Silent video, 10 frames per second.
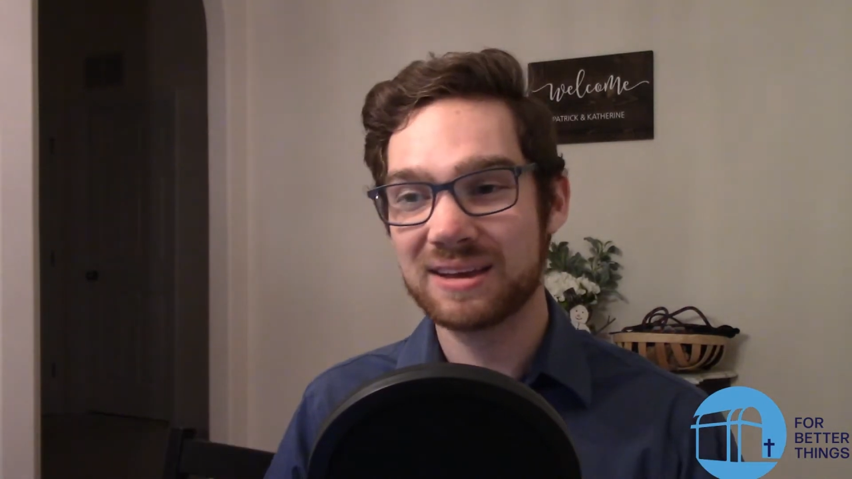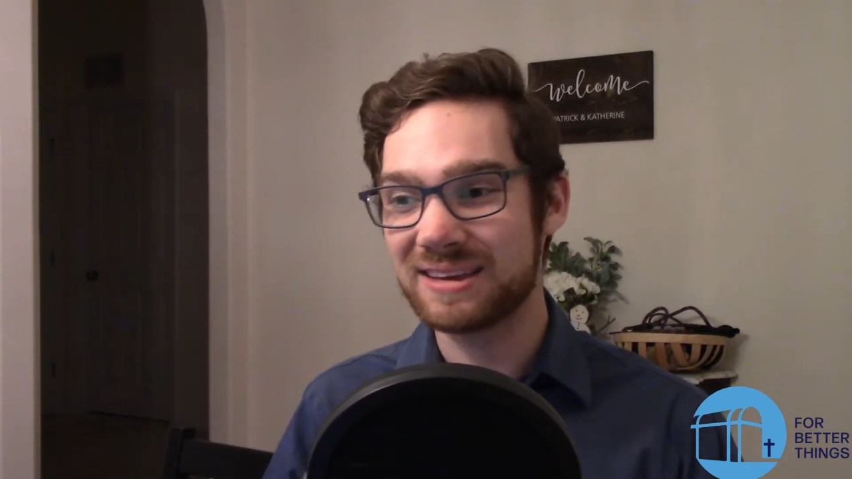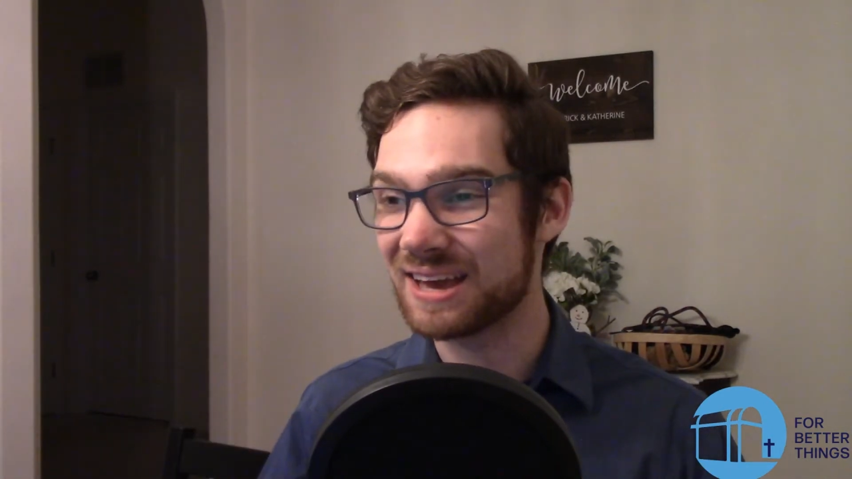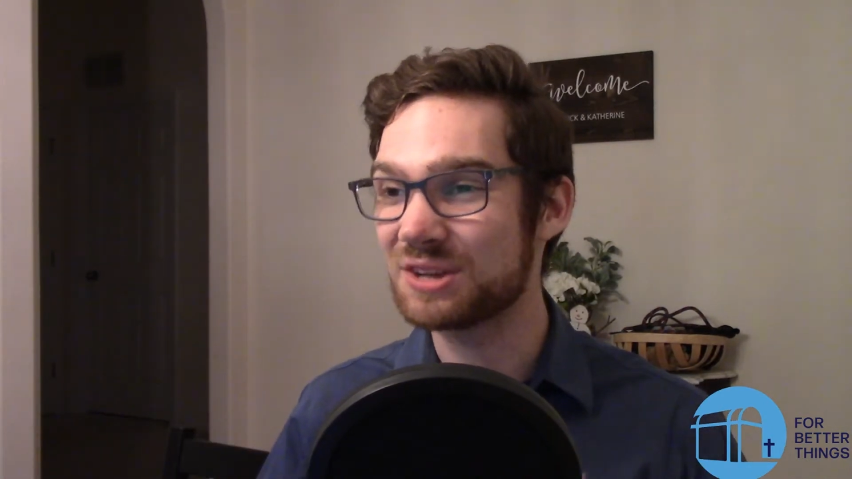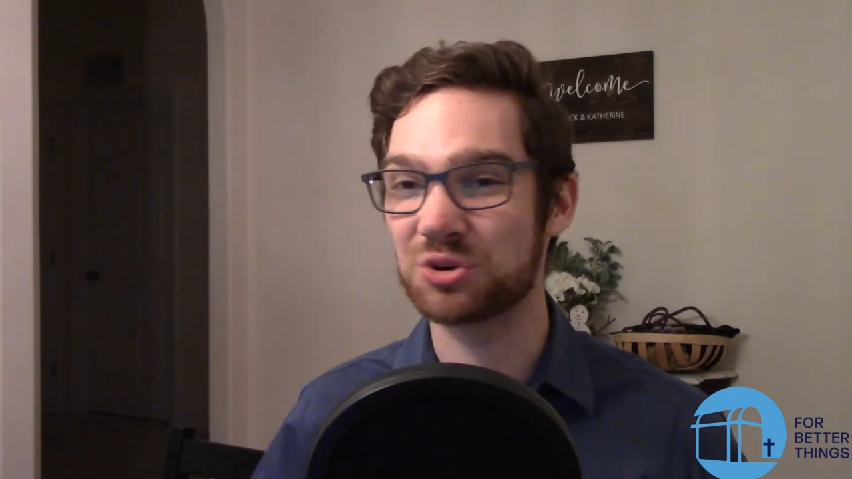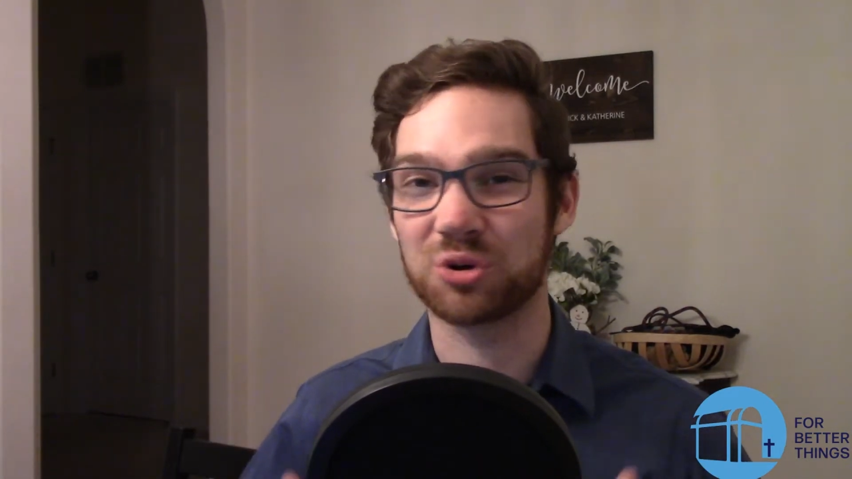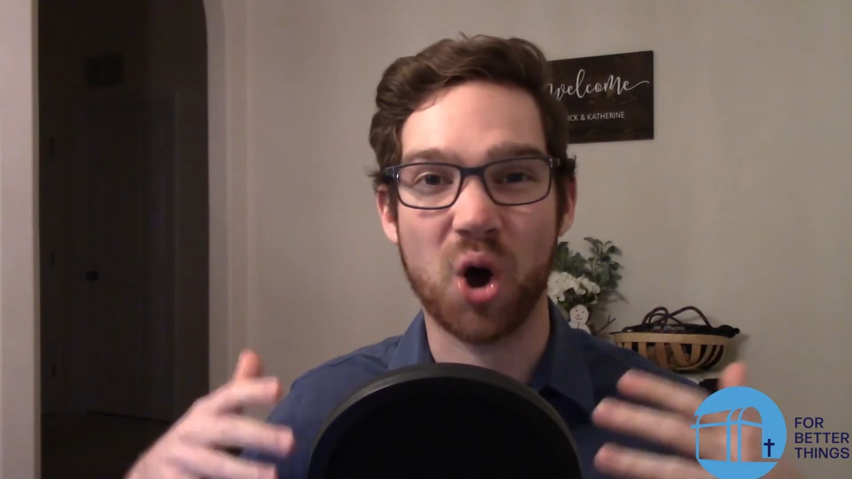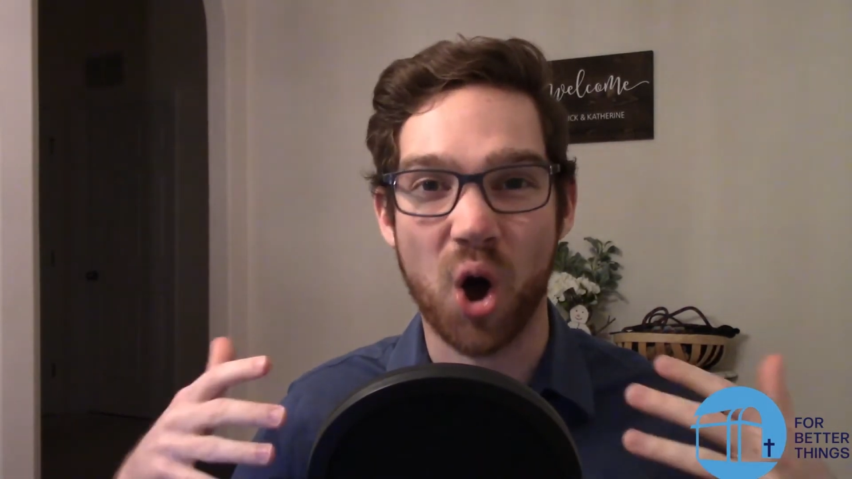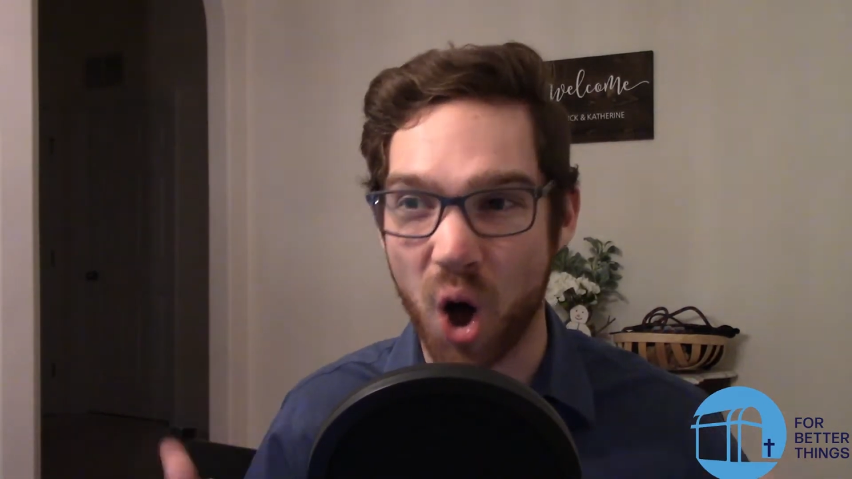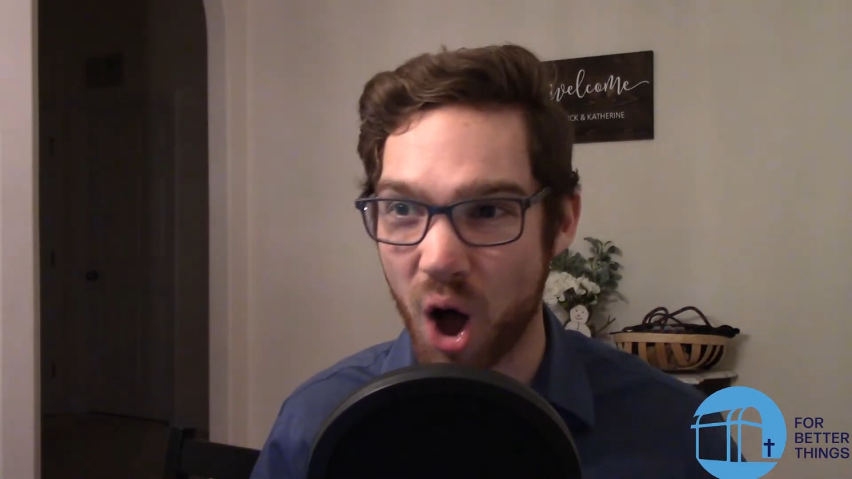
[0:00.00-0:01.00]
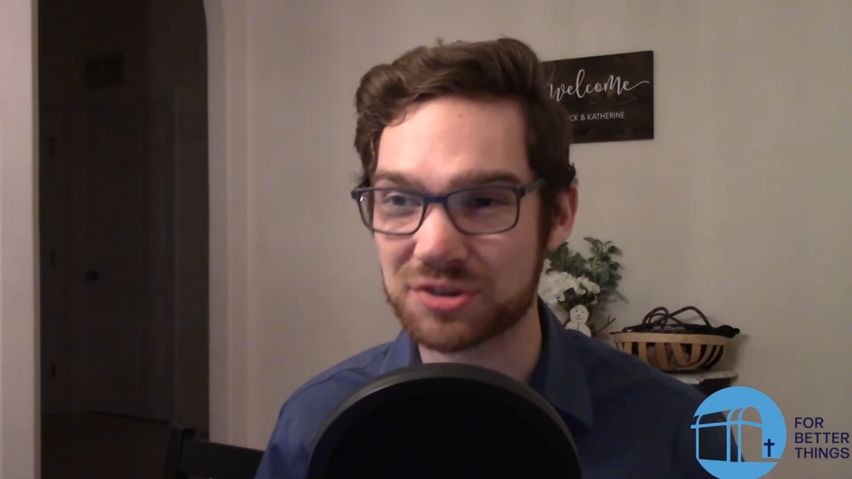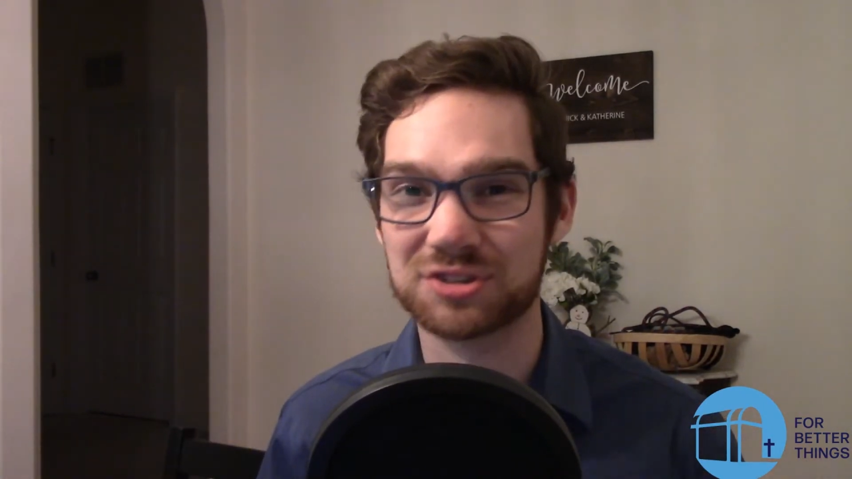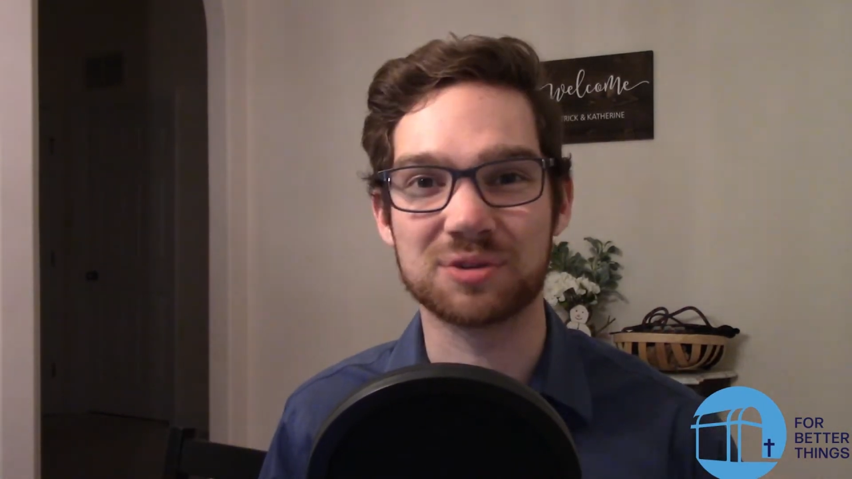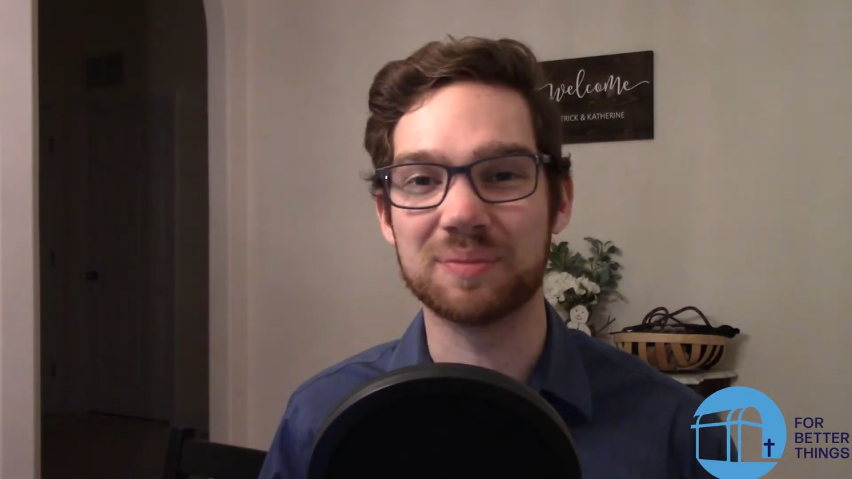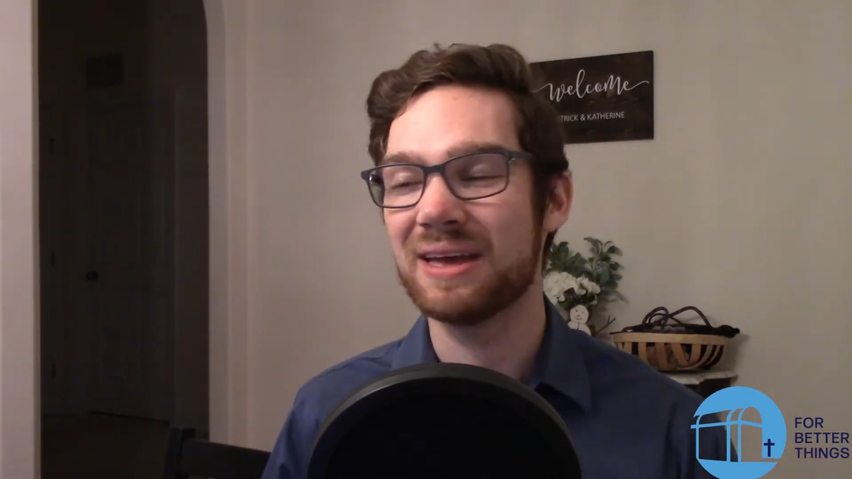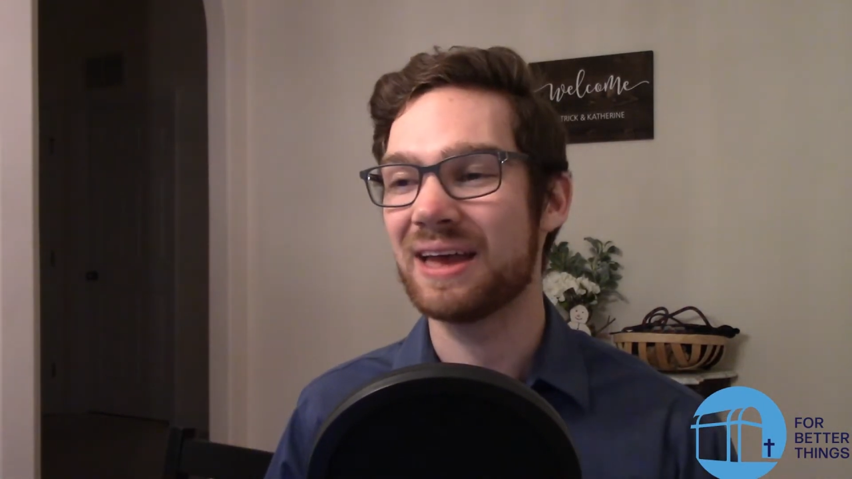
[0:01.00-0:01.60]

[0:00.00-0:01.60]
kids are awesome,